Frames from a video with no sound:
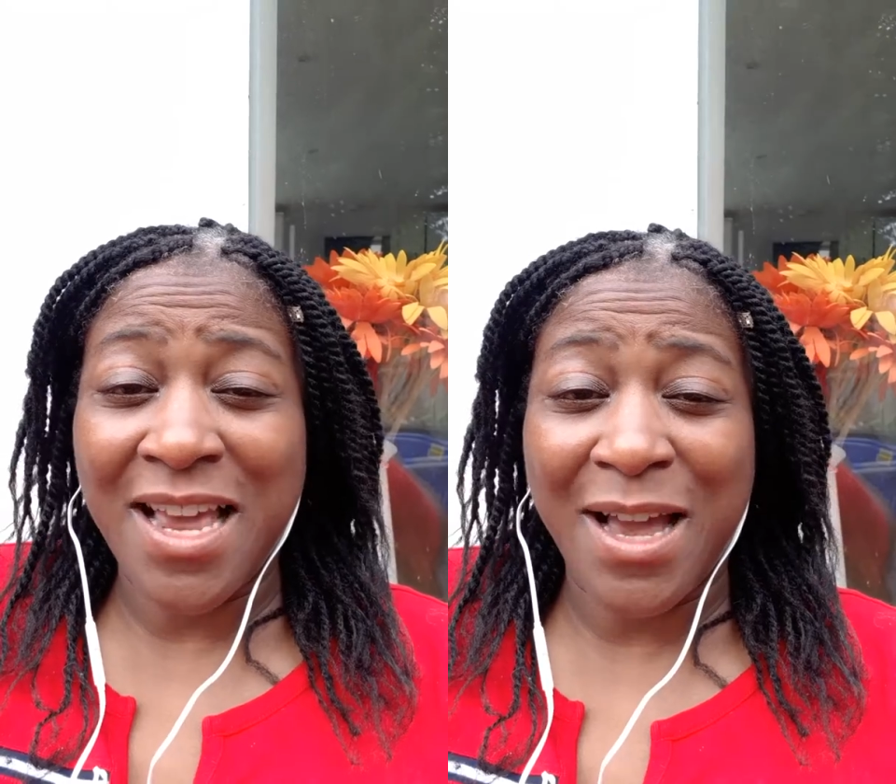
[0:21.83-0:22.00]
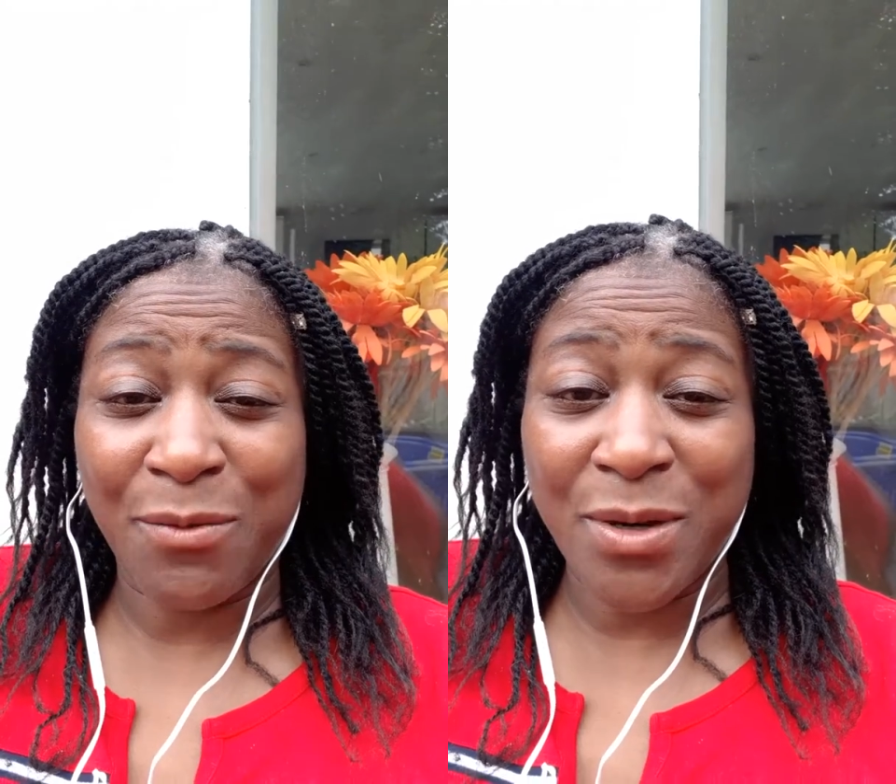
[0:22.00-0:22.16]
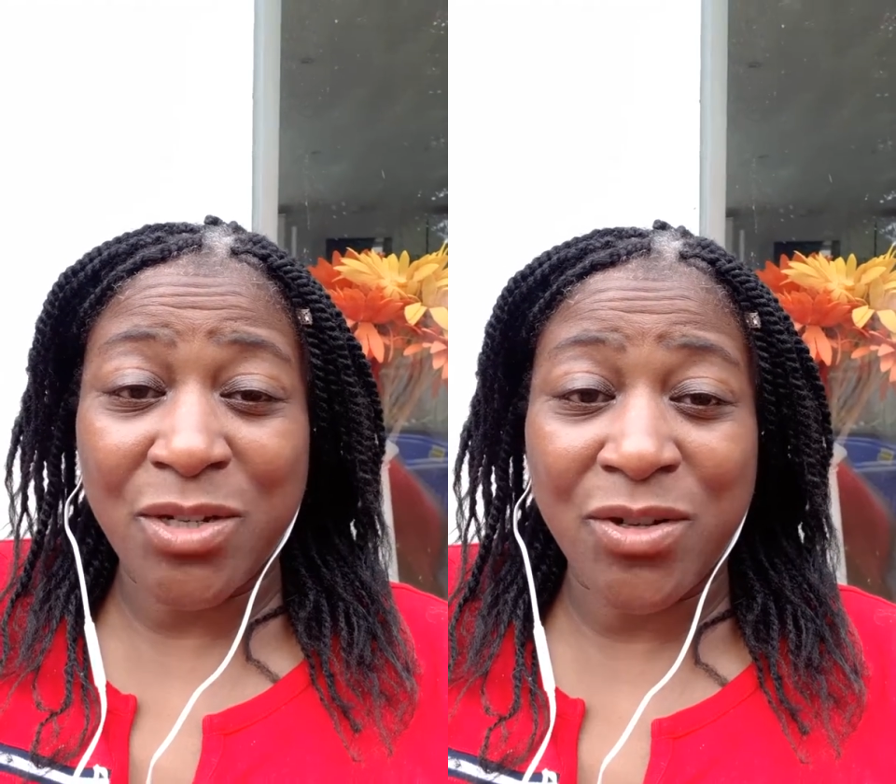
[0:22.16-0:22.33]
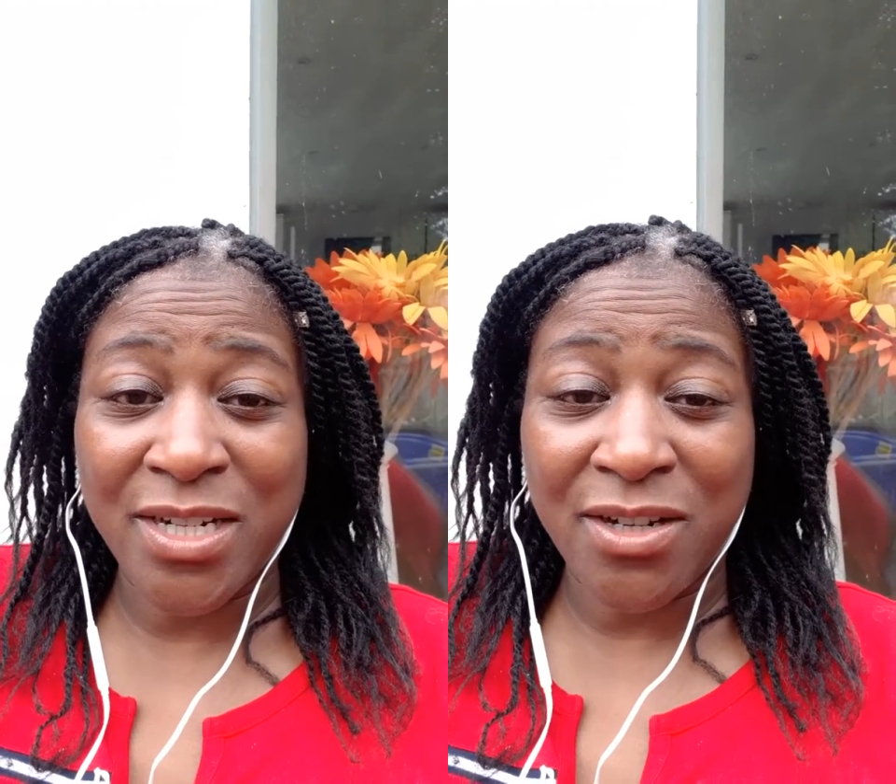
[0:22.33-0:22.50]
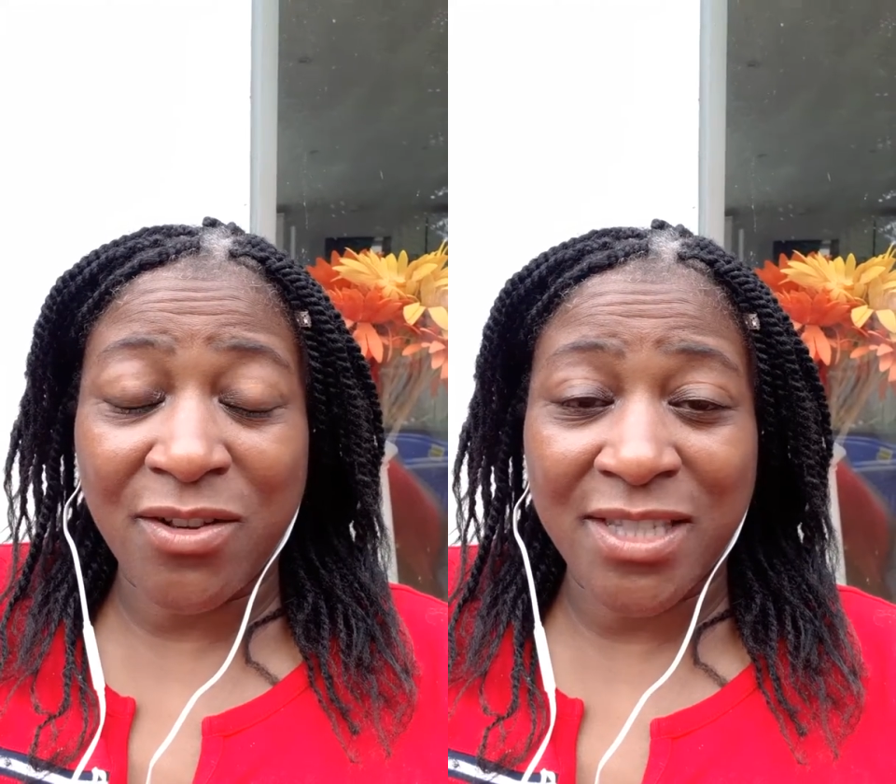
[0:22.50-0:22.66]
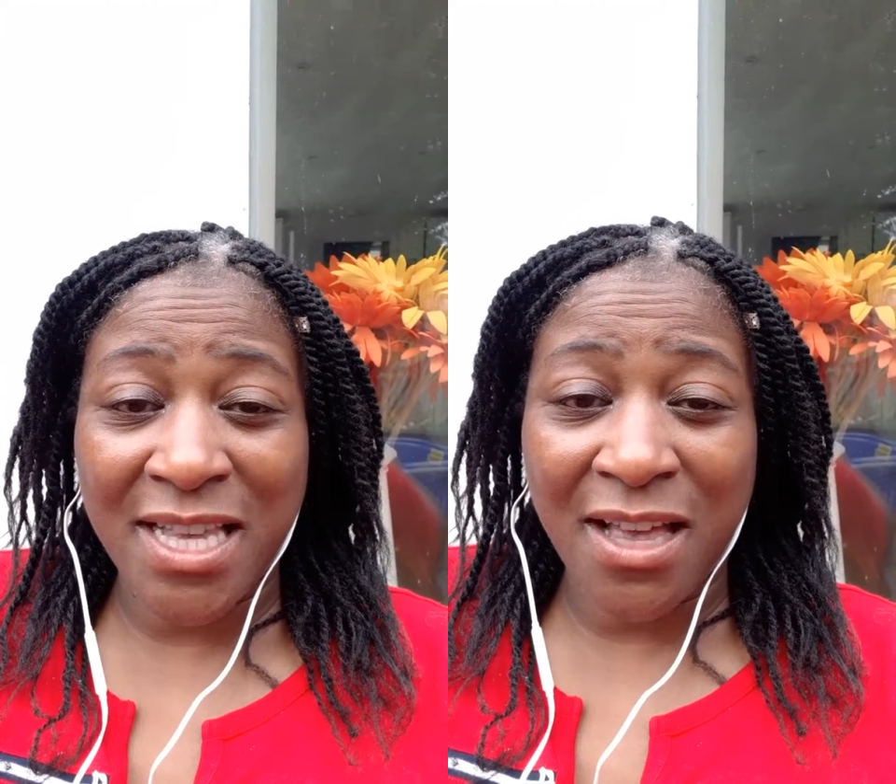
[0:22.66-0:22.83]
how we treat
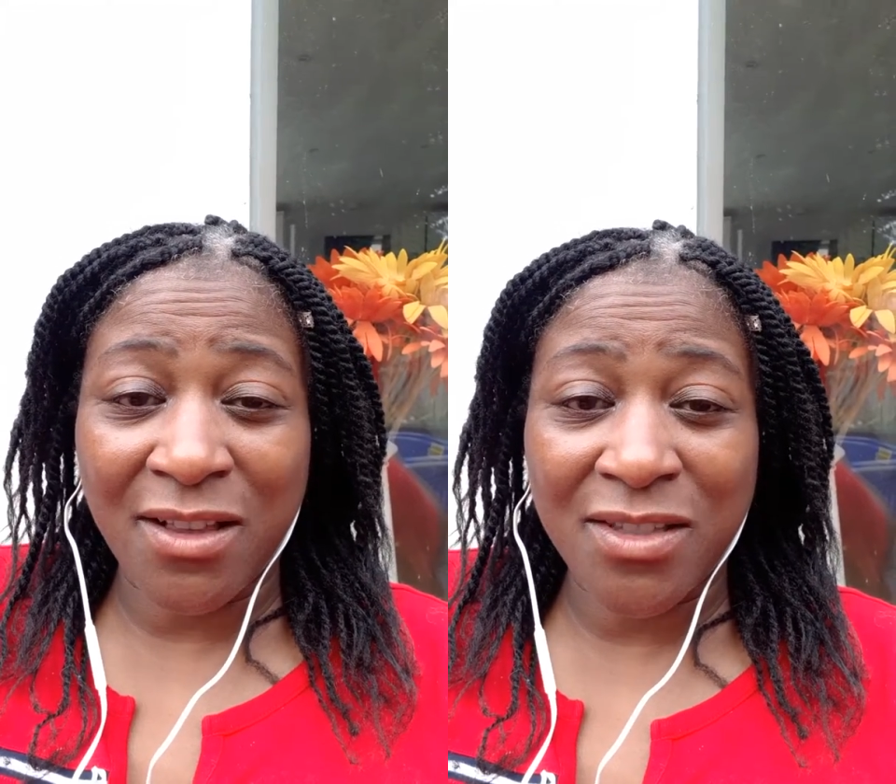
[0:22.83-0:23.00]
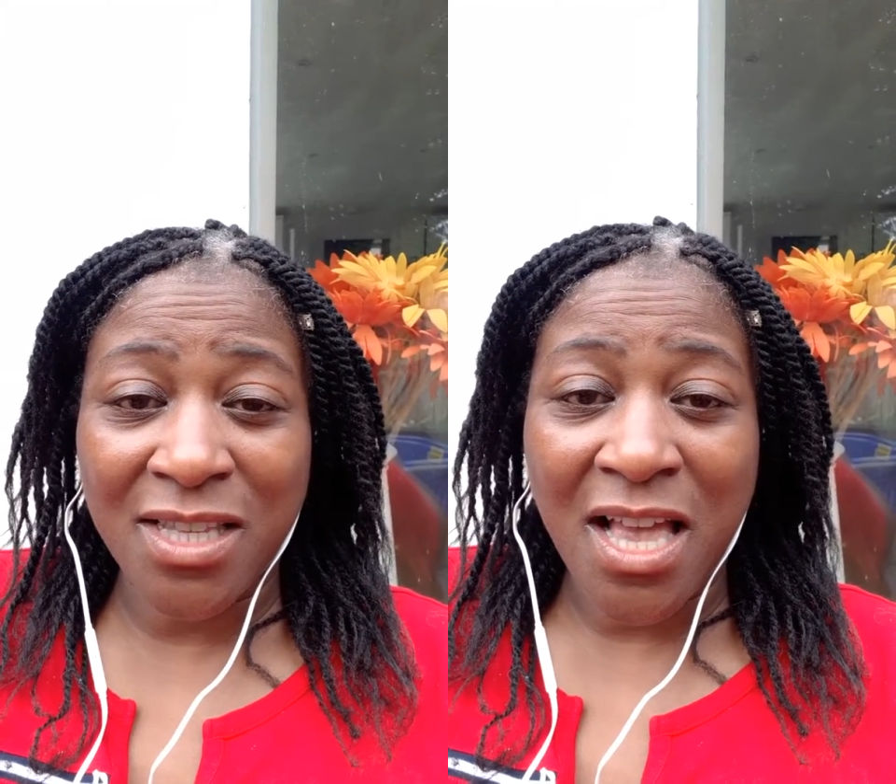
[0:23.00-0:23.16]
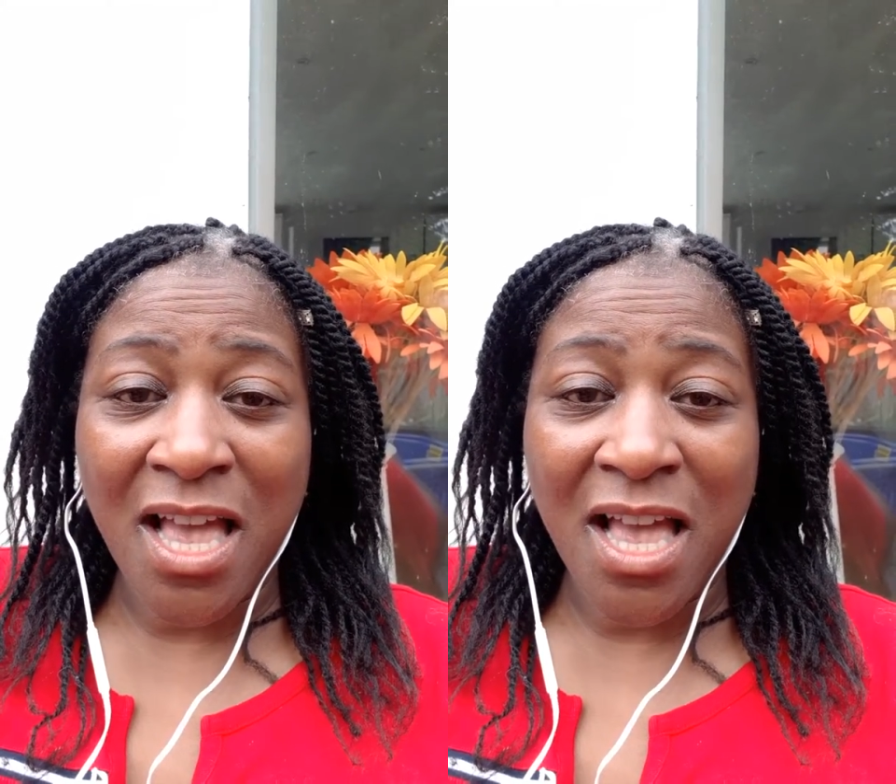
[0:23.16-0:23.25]
ourselves.